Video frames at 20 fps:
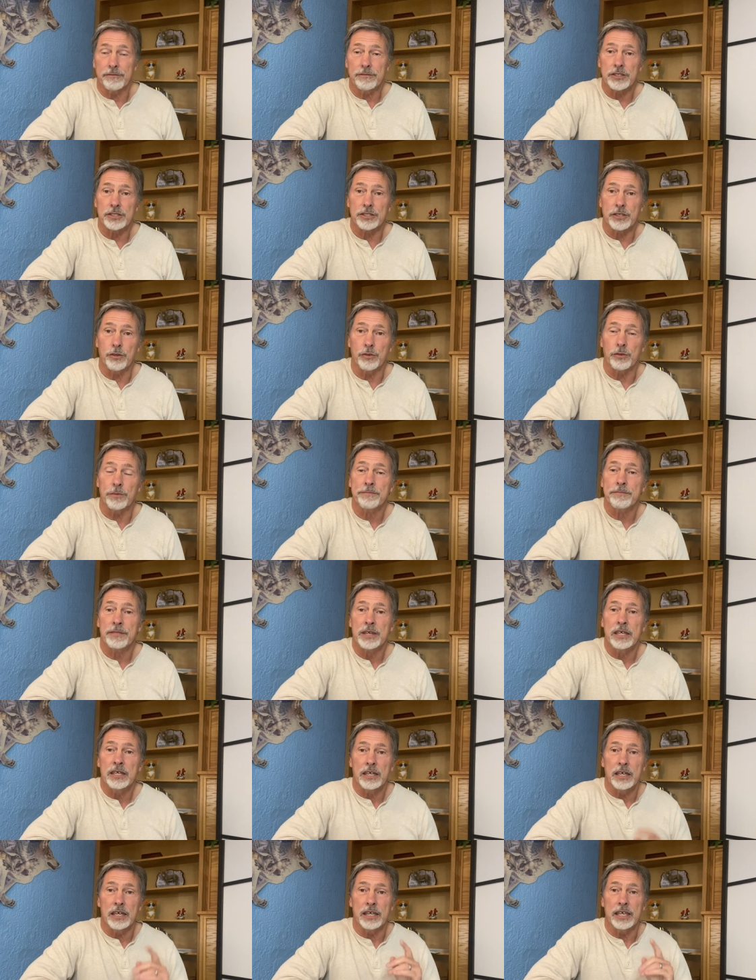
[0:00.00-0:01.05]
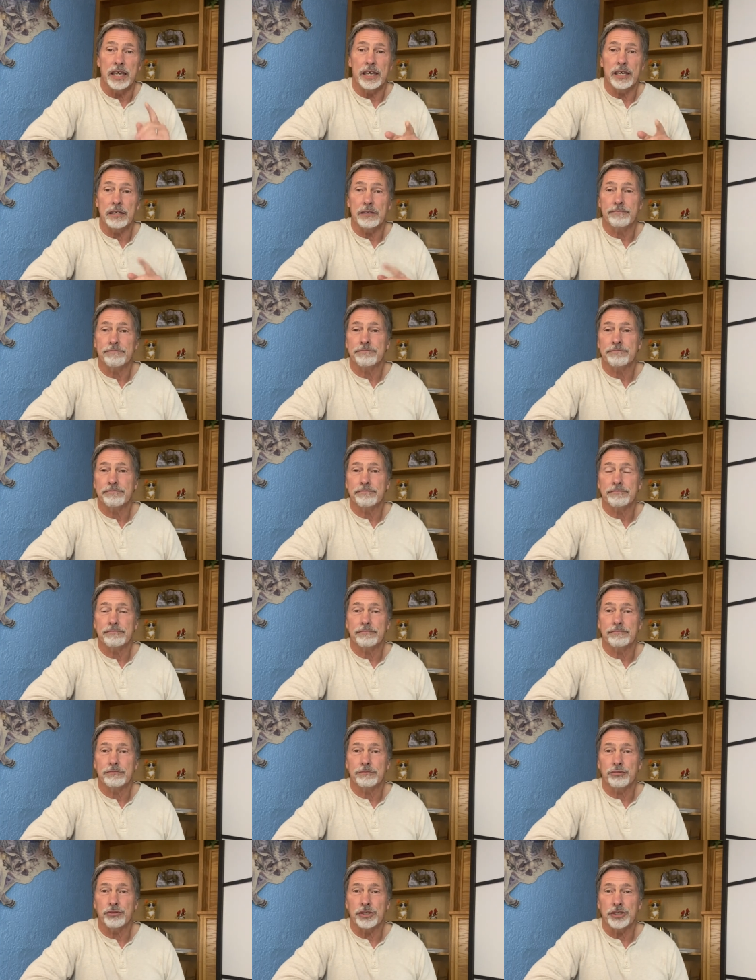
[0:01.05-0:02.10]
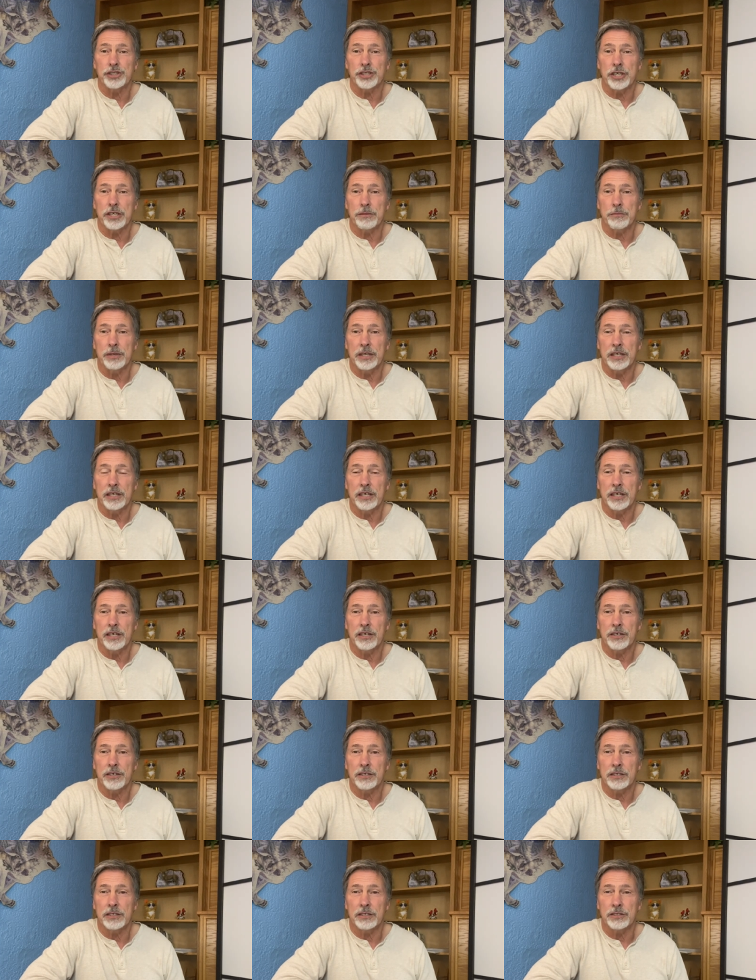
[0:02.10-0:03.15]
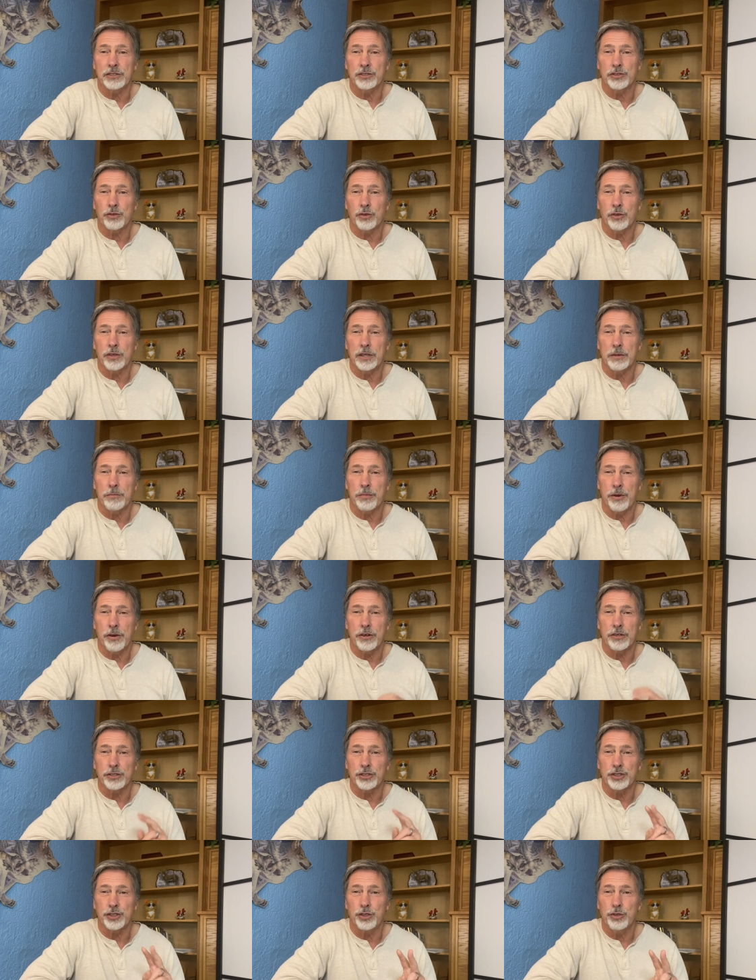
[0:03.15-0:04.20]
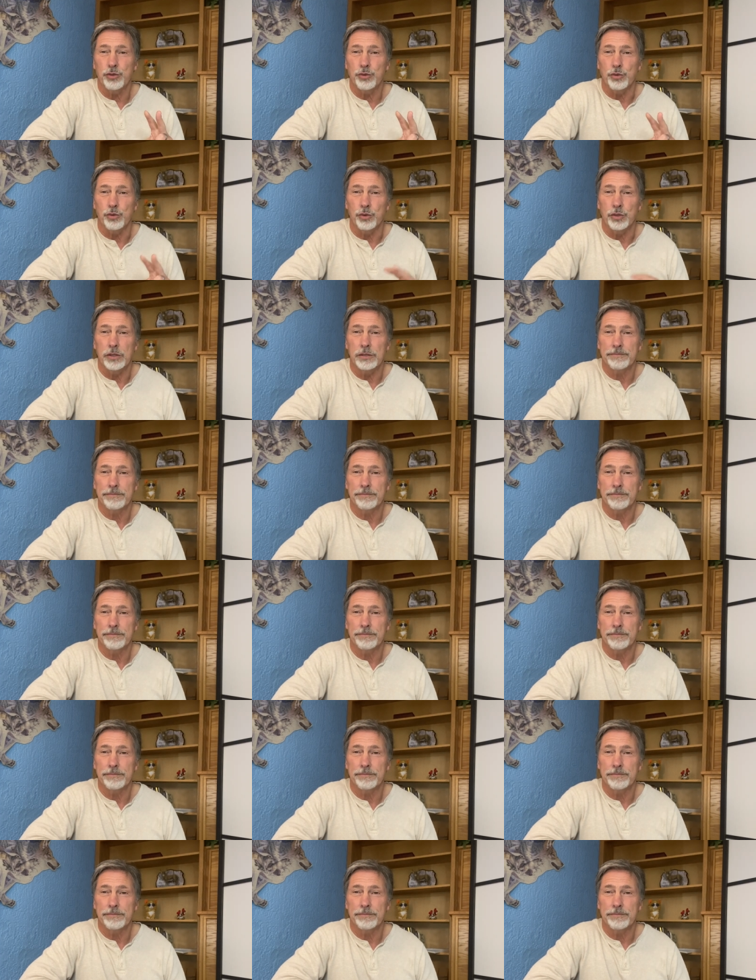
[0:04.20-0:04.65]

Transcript: So again, appreciate being here and enjoy part two.